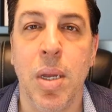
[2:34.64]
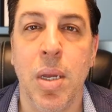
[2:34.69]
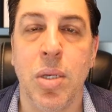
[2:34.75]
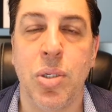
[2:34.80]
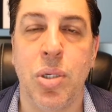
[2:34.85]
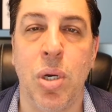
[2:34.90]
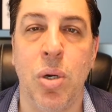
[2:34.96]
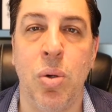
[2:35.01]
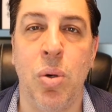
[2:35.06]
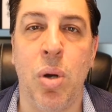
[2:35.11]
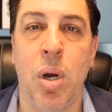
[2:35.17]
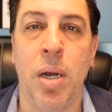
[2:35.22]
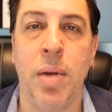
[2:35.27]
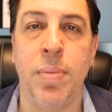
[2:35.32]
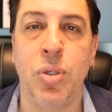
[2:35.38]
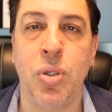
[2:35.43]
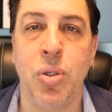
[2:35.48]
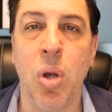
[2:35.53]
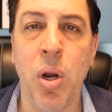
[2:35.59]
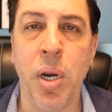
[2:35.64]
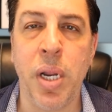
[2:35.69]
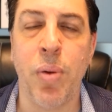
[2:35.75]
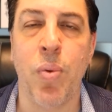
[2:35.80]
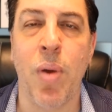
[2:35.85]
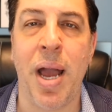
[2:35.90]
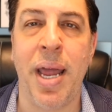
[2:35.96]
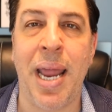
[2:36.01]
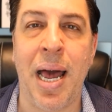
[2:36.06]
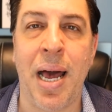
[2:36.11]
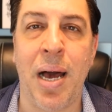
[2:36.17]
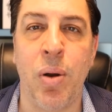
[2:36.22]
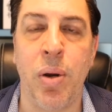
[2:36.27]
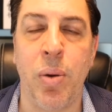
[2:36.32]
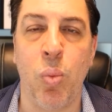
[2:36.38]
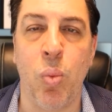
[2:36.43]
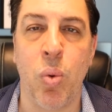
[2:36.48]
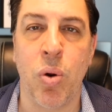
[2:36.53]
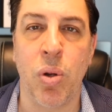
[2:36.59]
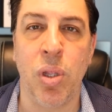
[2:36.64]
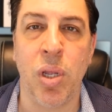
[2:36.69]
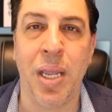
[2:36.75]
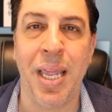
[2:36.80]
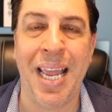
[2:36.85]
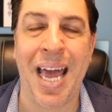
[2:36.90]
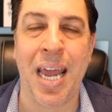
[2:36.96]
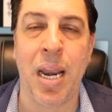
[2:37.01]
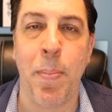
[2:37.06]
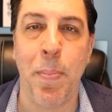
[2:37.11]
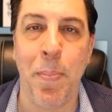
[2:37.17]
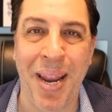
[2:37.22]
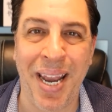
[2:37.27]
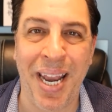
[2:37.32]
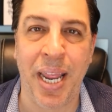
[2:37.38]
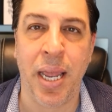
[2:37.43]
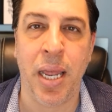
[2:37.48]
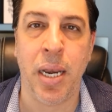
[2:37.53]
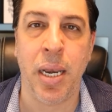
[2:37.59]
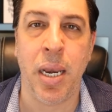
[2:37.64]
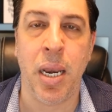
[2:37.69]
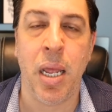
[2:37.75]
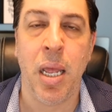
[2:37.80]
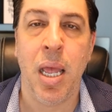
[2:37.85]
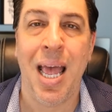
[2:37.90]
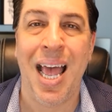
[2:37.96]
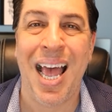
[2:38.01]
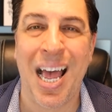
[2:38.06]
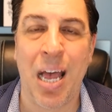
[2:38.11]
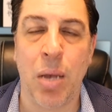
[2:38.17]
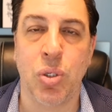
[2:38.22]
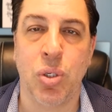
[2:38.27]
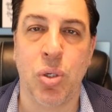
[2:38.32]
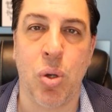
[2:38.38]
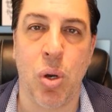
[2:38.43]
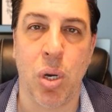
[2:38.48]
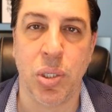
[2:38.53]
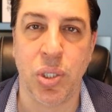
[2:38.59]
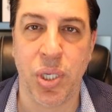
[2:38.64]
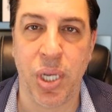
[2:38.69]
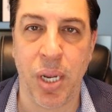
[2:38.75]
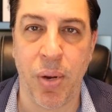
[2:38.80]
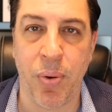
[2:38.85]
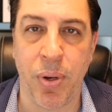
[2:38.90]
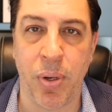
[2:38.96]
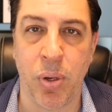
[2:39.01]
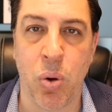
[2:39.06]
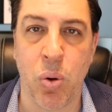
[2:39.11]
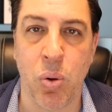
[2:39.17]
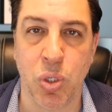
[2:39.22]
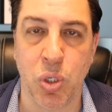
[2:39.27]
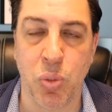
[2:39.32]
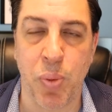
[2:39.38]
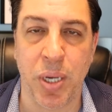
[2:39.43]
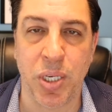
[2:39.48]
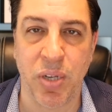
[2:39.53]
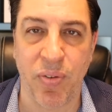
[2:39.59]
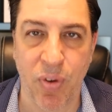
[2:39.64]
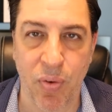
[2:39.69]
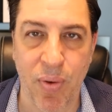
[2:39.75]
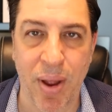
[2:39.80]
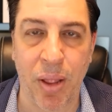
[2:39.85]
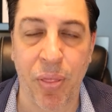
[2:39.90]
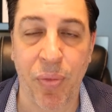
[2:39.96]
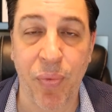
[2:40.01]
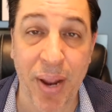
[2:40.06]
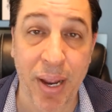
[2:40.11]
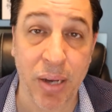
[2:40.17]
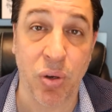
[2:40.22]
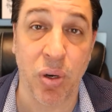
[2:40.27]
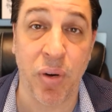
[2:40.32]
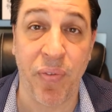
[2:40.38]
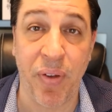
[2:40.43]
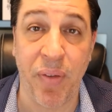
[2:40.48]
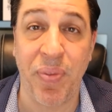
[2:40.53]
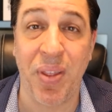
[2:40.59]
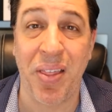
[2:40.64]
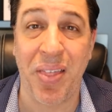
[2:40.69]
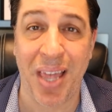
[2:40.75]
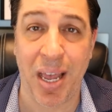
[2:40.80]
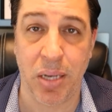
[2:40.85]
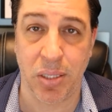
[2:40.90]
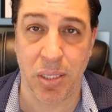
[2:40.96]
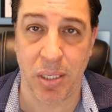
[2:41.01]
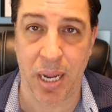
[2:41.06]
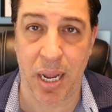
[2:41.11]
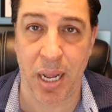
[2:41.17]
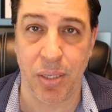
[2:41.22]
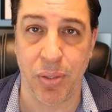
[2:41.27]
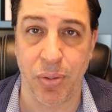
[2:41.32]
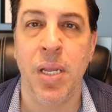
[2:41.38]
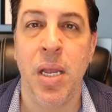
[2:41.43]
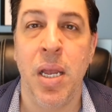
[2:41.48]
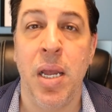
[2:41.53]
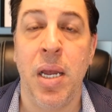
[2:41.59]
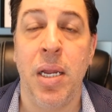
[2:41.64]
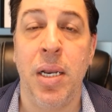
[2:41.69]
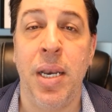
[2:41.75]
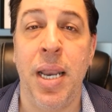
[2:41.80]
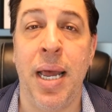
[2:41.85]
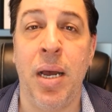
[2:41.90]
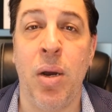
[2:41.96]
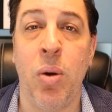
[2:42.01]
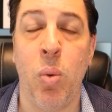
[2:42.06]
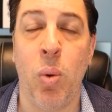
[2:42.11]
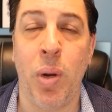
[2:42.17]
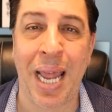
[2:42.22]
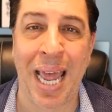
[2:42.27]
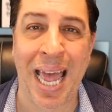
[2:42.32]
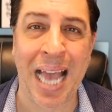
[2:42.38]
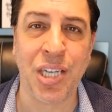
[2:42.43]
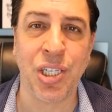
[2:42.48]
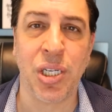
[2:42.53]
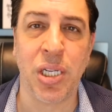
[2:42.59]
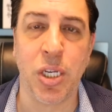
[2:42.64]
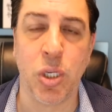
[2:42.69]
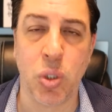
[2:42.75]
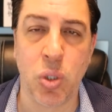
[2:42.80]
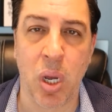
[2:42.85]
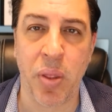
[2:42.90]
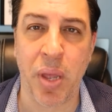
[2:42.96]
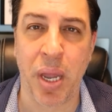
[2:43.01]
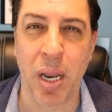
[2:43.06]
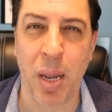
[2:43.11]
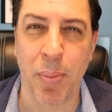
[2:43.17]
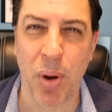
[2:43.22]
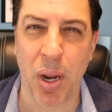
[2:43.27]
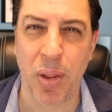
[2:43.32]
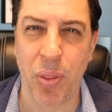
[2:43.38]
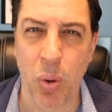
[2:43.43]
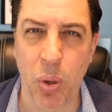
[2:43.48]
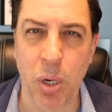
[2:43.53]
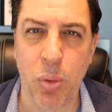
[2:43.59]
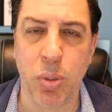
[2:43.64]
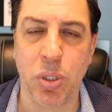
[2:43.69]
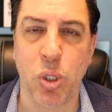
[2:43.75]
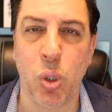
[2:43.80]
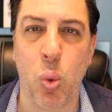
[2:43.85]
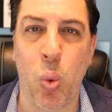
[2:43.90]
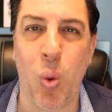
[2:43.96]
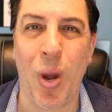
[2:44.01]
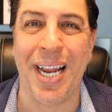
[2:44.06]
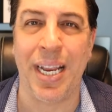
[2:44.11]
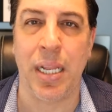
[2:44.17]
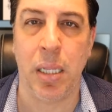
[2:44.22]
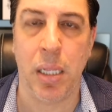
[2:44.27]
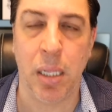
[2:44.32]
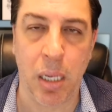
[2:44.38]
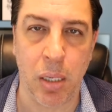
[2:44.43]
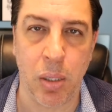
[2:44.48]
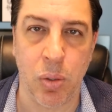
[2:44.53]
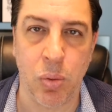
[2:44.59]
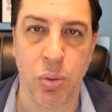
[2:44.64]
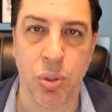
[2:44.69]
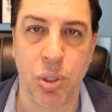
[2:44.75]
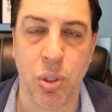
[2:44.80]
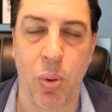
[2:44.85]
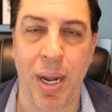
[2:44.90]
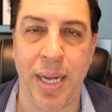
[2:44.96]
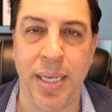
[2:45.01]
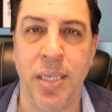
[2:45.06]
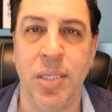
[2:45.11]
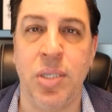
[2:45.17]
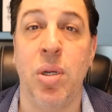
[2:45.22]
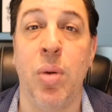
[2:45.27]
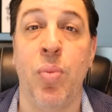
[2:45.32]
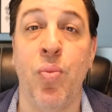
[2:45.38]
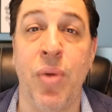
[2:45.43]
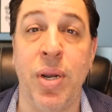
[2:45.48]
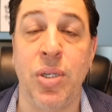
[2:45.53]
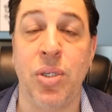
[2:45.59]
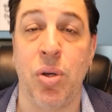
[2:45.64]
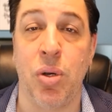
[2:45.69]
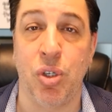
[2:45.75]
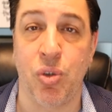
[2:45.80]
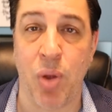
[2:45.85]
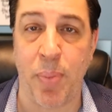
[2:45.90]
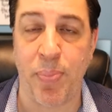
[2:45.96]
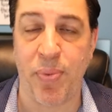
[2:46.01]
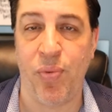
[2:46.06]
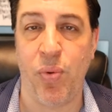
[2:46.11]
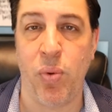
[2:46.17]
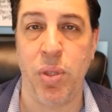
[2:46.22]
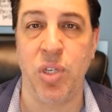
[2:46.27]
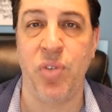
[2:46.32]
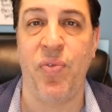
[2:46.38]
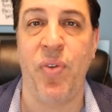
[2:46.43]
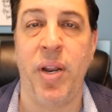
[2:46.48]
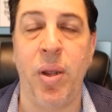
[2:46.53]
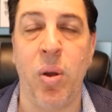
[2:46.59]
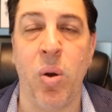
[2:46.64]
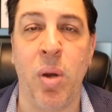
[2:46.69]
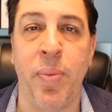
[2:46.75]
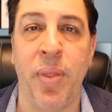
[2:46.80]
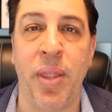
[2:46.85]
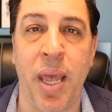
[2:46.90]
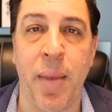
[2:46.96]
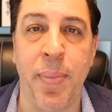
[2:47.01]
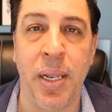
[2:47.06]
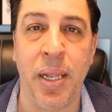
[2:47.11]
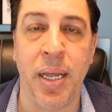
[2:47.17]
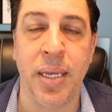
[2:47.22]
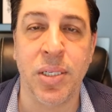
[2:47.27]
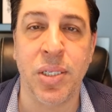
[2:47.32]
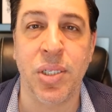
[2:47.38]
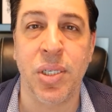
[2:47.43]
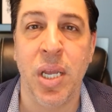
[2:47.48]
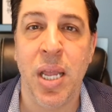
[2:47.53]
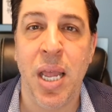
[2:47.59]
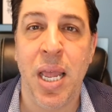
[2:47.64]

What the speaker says: So starting right out, we're looking at a median house cost here in Coral Springs of around $350,000. Now, when I actually saw that number, I thought it was quite low, so I did some research right before this video on the MLS,